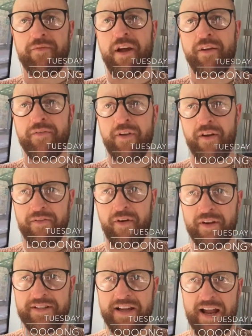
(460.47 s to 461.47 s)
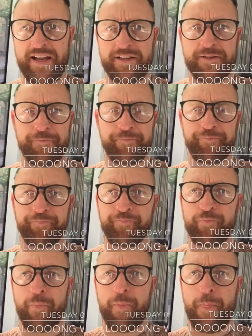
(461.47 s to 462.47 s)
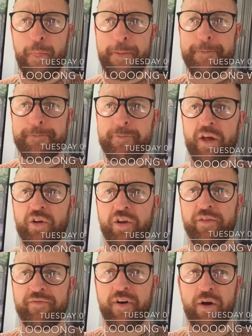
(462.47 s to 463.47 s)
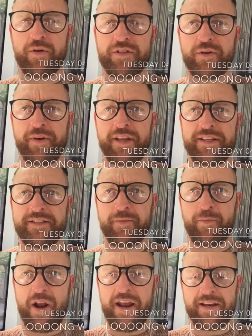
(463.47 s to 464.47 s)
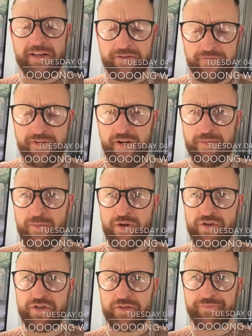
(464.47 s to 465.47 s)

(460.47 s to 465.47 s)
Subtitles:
very, very, very tired. Looking forward to an Easter break very much.